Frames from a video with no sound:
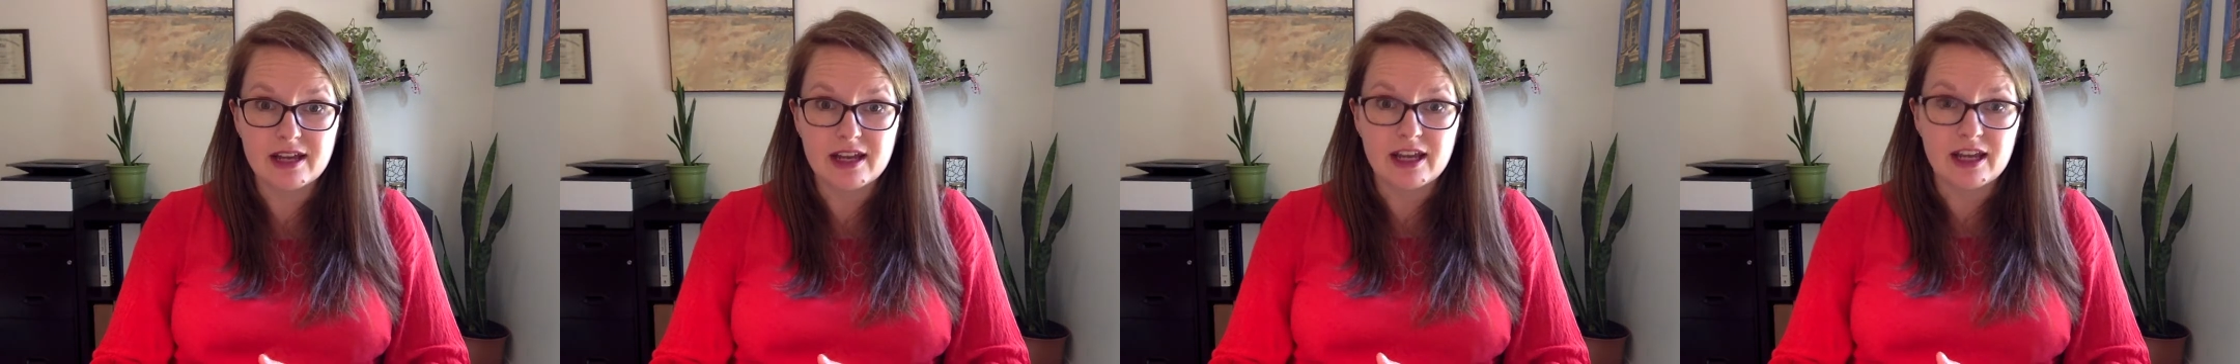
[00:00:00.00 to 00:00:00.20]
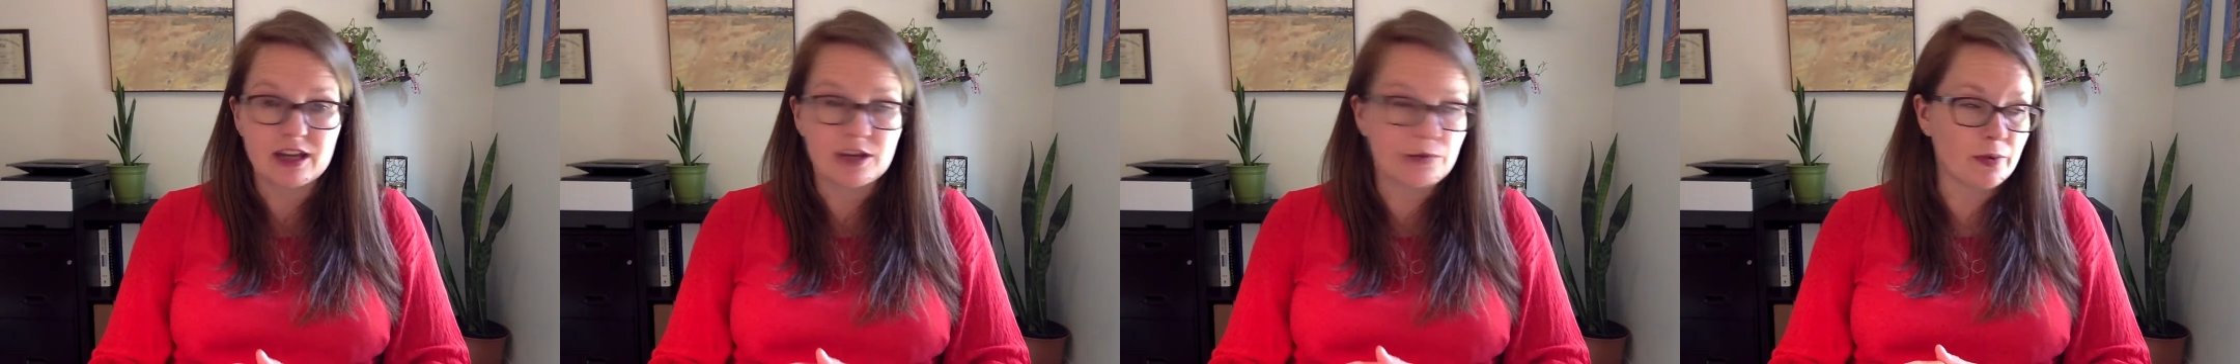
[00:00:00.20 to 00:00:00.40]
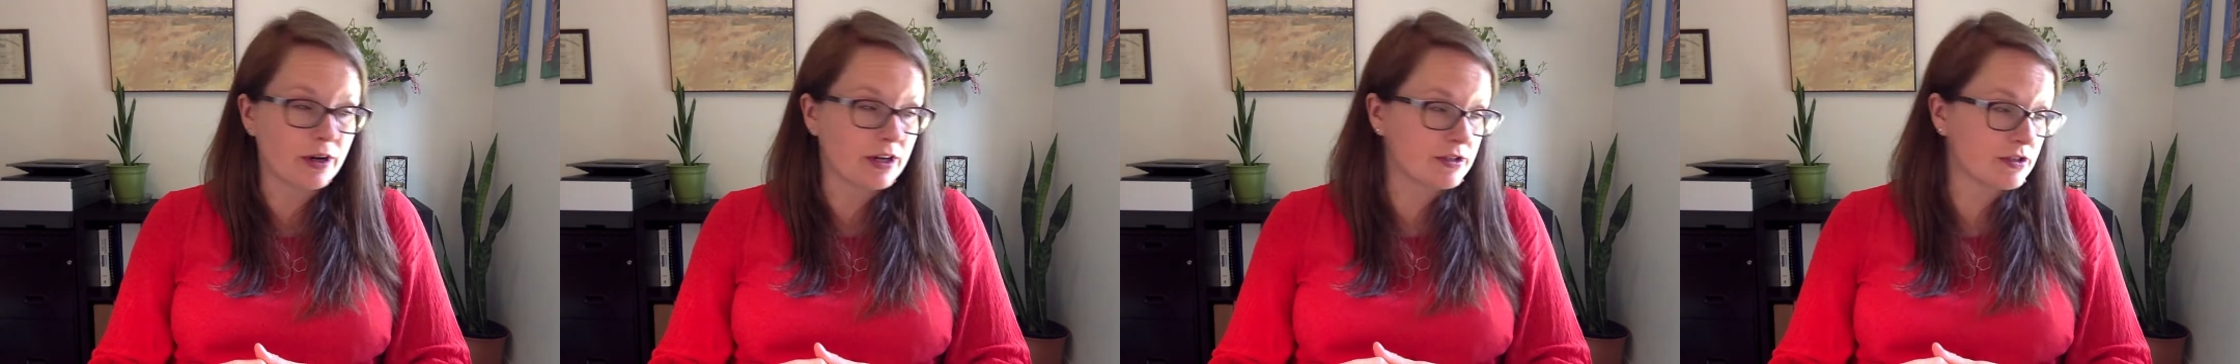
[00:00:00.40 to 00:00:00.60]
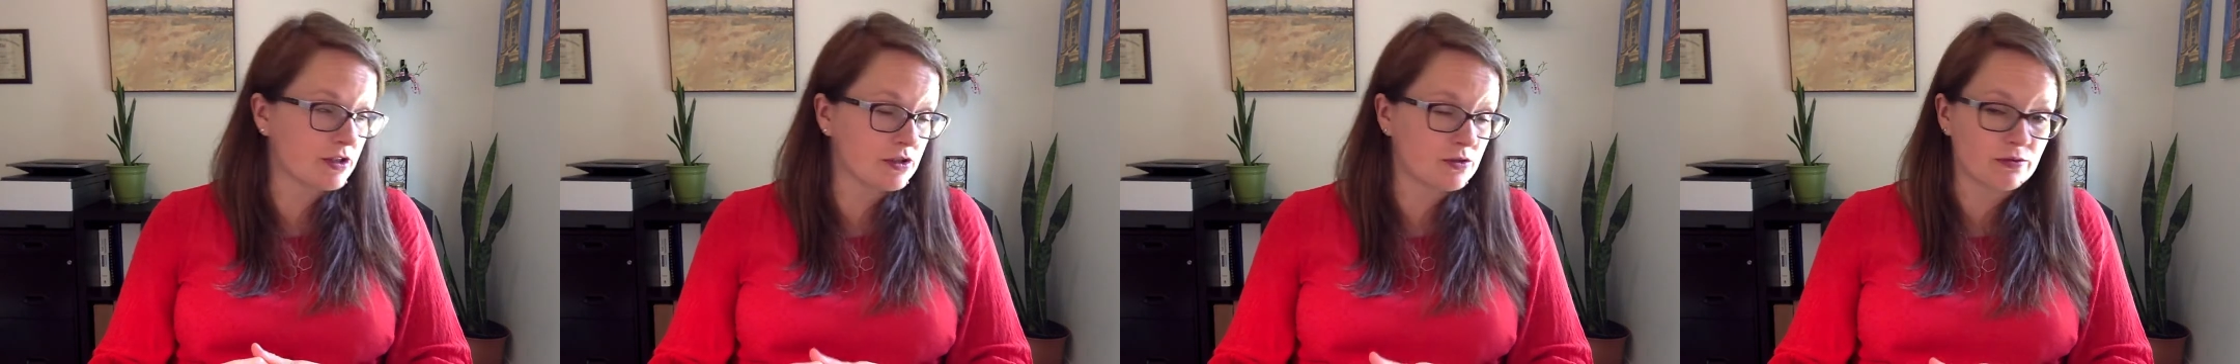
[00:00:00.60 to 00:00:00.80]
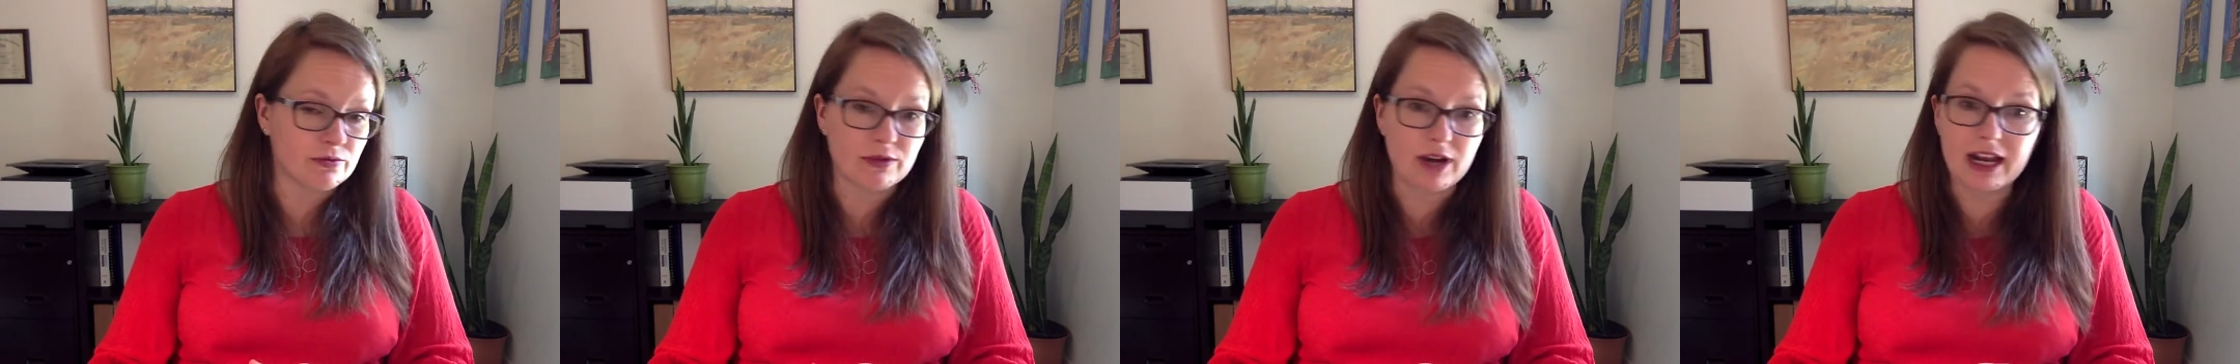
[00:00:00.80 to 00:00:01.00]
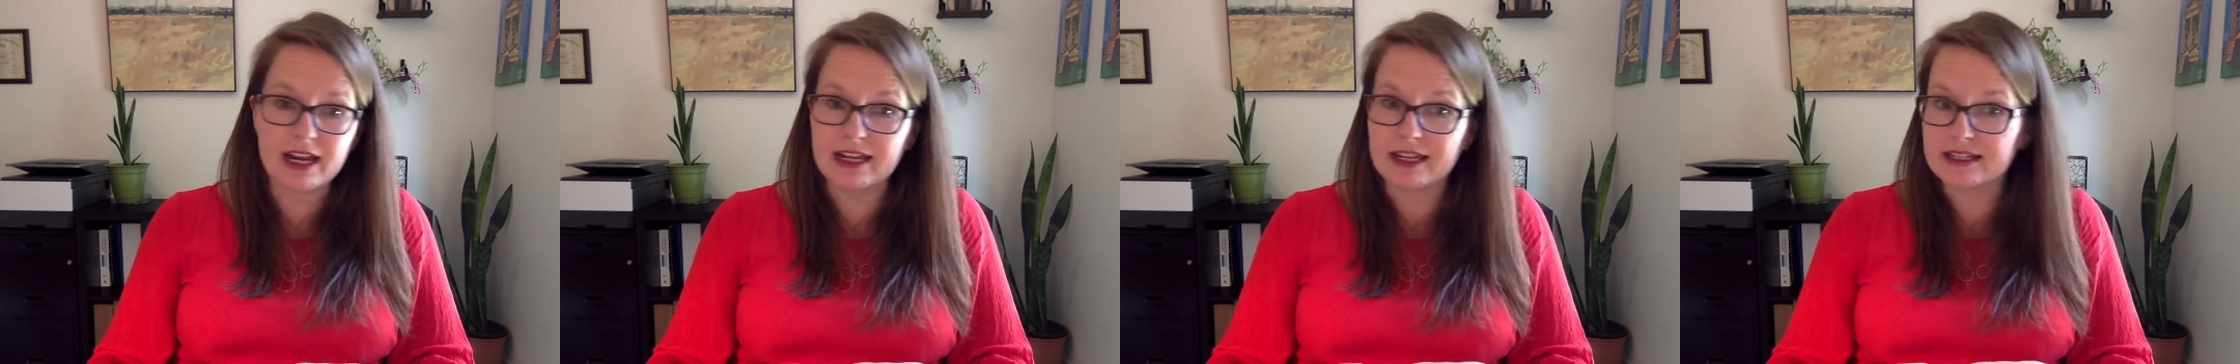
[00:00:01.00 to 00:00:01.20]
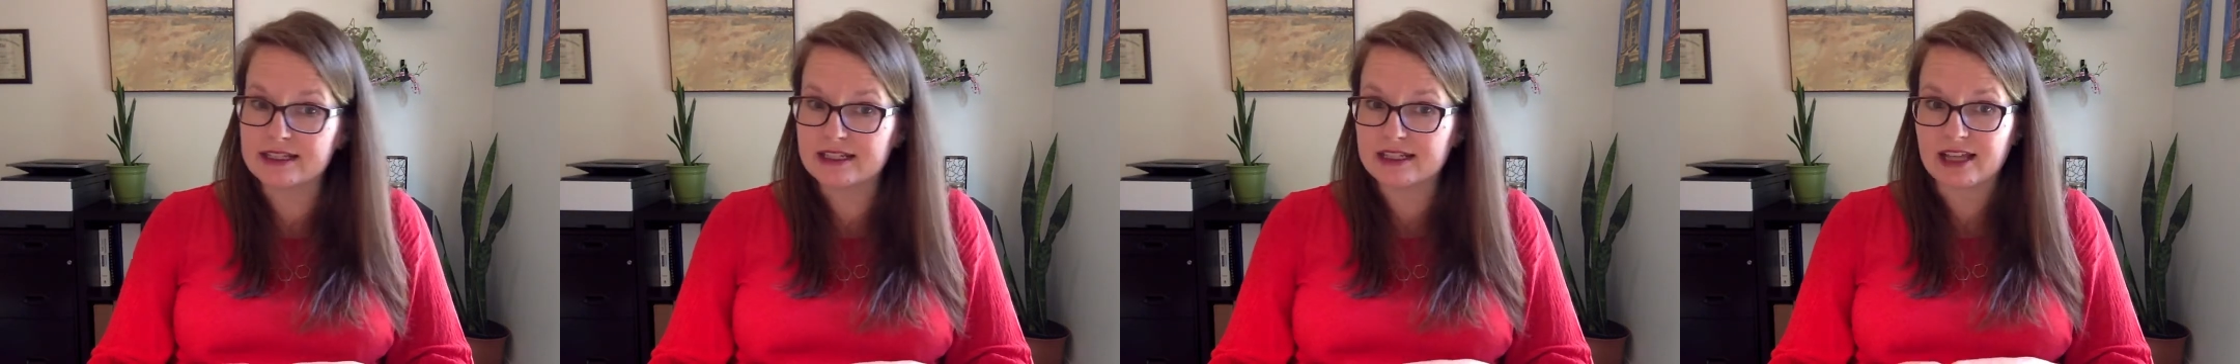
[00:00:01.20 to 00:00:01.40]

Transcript: it brings us right into